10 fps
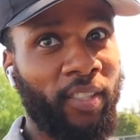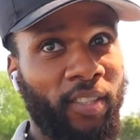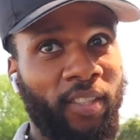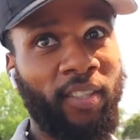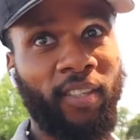
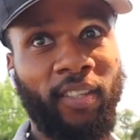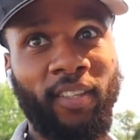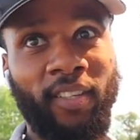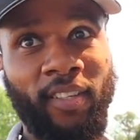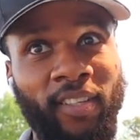Kind of like when you do
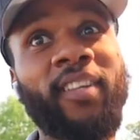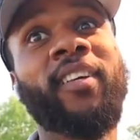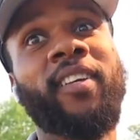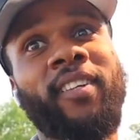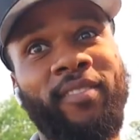a polish,
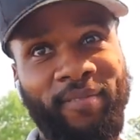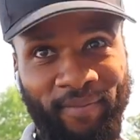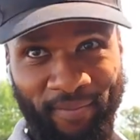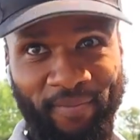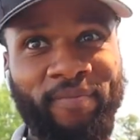you're gonna do a
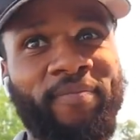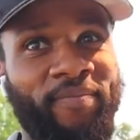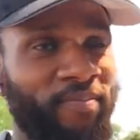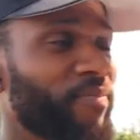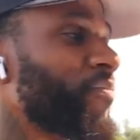clay bar,
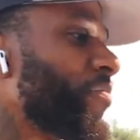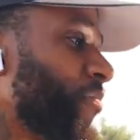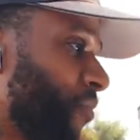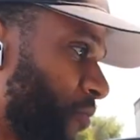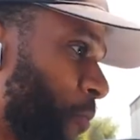scratch it up,
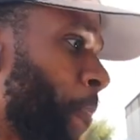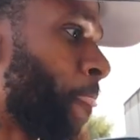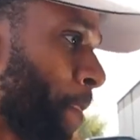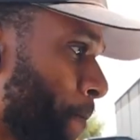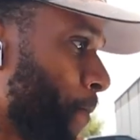
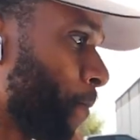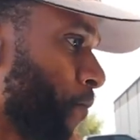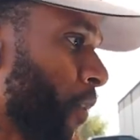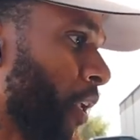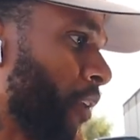polish, cleans
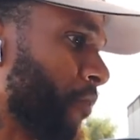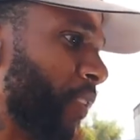it up.